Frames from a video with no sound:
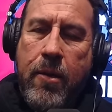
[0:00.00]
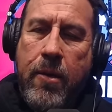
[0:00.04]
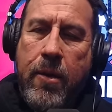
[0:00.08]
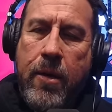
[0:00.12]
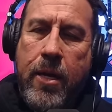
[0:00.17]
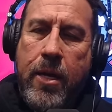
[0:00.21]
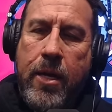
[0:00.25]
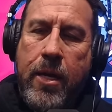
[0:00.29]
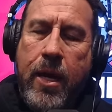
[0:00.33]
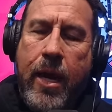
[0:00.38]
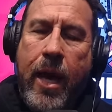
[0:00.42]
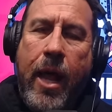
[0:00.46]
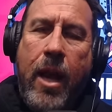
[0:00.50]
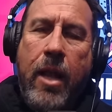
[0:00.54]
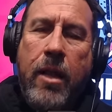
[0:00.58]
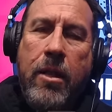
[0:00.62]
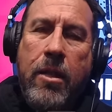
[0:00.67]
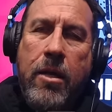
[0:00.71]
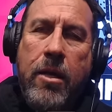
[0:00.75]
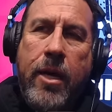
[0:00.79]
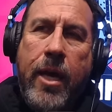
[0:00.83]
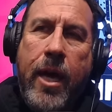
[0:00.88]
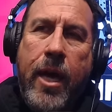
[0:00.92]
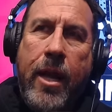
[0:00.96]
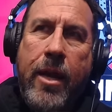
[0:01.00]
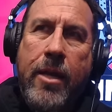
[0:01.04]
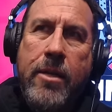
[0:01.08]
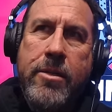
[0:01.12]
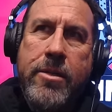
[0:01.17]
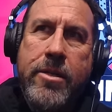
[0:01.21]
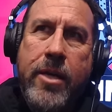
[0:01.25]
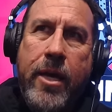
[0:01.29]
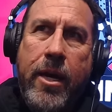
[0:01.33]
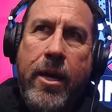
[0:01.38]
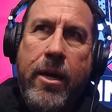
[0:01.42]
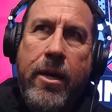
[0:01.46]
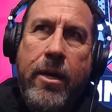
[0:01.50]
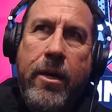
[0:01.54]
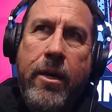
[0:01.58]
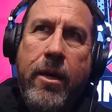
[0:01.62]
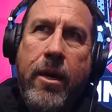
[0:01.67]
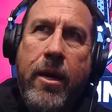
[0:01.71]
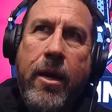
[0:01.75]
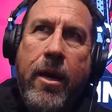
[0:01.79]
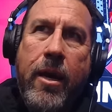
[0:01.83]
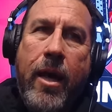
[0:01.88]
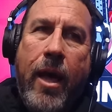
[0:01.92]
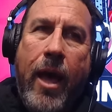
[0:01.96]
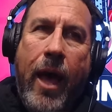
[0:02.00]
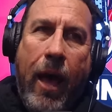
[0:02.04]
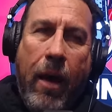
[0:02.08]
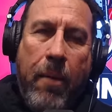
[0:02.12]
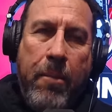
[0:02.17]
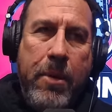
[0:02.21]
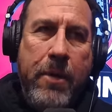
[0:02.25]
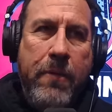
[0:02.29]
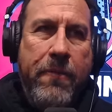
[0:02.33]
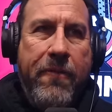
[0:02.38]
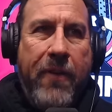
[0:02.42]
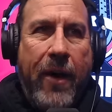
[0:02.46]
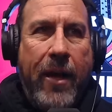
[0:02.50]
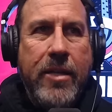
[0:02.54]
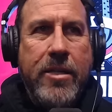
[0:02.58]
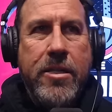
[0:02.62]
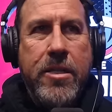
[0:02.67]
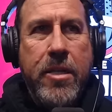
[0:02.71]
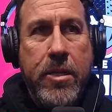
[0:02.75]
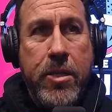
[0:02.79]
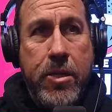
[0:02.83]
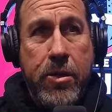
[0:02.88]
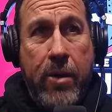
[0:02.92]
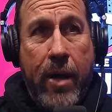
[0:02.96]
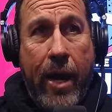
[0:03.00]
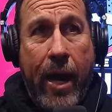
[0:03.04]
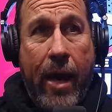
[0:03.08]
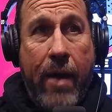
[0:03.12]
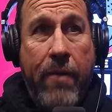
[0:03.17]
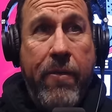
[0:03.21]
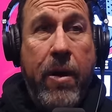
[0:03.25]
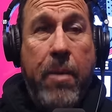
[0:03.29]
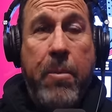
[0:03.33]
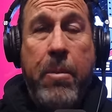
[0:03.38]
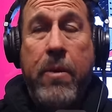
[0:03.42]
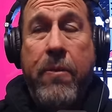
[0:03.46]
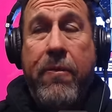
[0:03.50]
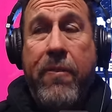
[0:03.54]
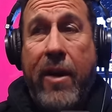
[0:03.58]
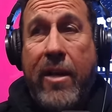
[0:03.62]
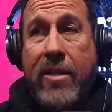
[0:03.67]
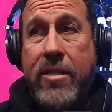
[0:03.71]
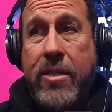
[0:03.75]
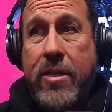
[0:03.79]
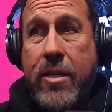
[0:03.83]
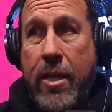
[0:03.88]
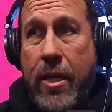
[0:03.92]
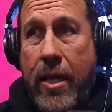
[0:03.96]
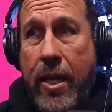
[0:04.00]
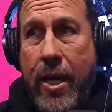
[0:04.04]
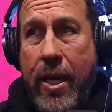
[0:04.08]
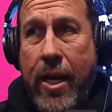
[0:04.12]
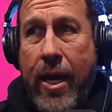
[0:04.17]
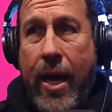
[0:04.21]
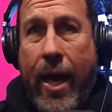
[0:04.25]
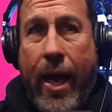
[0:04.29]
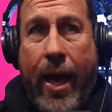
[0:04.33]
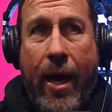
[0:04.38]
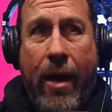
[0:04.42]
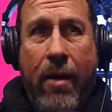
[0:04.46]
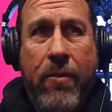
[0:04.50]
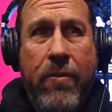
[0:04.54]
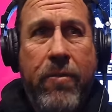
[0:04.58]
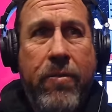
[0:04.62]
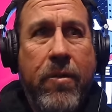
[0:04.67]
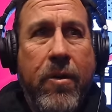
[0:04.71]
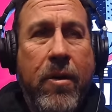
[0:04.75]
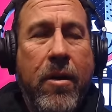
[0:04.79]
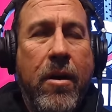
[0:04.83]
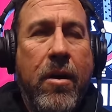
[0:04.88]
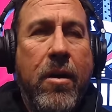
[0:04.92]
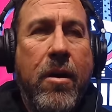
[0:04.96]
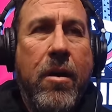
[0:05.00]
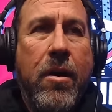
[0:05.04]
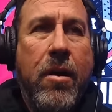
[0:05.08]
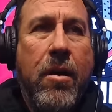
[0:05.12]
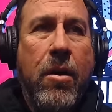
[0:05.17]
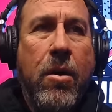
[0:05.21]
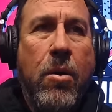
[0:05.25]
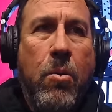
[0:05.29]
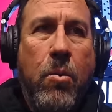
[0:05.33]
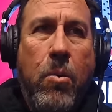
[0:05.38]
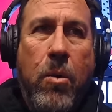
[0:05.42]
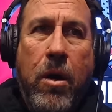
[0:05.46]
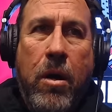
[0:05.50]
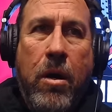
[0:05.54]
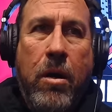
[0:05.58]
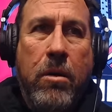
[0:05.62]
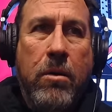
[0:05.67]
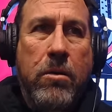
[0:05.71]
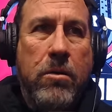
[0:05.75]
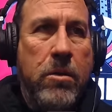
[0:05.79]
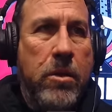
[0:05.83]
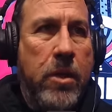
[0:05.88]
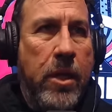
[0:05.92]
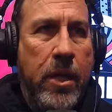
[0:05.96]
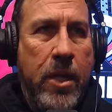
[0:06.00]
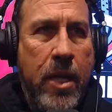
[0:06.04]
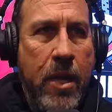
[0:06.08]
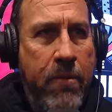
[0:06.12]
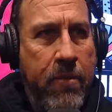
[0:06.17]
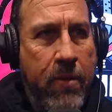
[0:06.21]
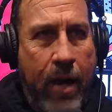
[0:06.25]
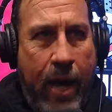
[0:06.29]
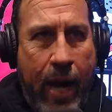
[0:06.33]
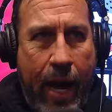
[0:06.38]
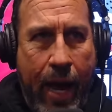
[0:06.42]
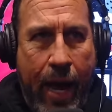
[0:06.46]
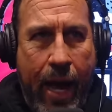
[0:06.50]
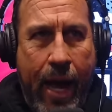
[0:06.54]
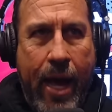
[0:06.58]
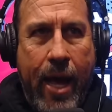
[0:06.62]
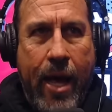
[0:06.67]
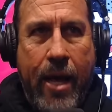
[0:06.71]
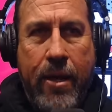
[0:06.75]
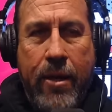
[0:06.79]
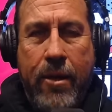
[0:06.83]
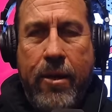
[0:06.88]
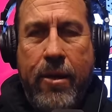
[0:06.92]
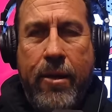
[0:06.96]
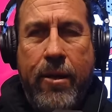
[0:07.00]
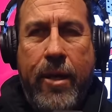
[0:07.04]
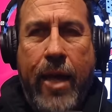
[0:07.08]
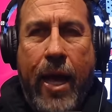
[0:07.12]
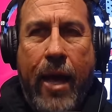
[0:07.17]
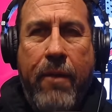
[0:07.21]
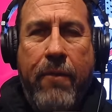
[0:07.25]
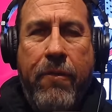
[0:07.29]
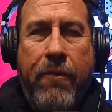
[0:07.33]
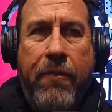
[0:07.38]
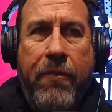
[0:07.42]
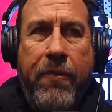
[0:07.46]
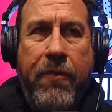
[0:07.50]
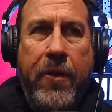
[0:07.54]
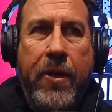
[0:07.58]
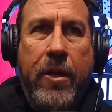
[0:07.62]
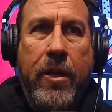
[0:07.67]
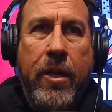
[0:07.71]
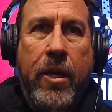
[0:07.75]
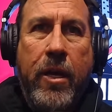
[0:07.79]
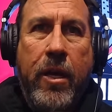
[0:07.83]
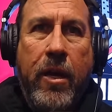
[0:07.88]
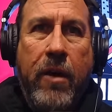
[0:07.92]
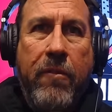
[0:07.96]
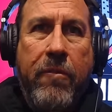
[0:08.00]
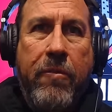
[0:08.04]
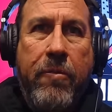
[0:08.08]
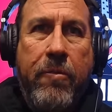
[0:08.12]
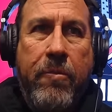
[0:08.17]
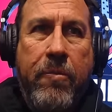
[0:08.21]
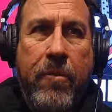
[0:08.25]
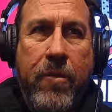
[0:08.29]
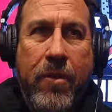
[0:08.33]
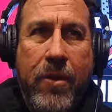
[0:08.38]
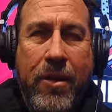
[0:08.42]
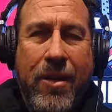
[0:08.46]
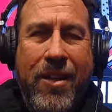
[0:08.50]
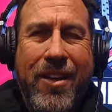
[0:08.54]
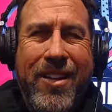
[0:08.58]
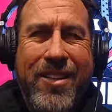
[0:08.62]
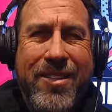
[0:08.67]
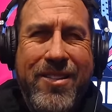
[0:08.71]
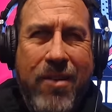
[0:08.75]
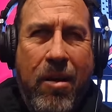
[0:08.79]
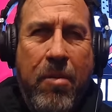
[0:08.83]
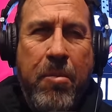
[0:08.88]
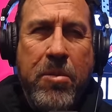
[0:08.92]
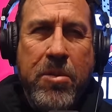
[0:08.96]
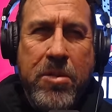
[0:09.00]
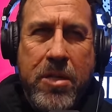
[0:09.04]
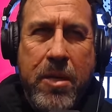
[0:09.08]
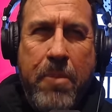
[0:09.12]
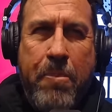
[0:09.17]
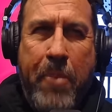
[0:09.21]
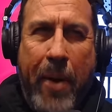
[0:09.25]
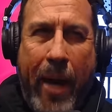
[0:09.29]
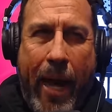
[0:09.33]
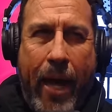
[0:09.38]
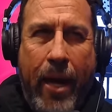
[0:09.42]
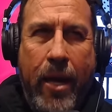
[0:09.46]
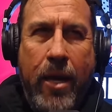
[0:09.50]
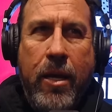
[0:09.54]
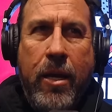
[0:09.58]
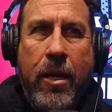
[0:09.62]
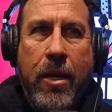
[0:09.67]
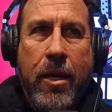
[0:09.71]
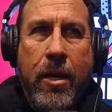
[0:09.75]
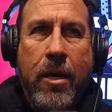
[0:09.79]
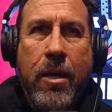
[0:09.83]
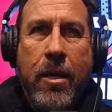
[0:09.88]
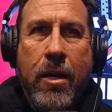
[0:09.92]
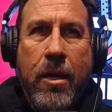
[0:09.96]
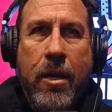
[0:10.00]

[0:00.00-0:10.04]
you got to look at it and say, how many fights did you have? How many fights did he have mm-hmm. where he never had that feeling of, it's almost a panic.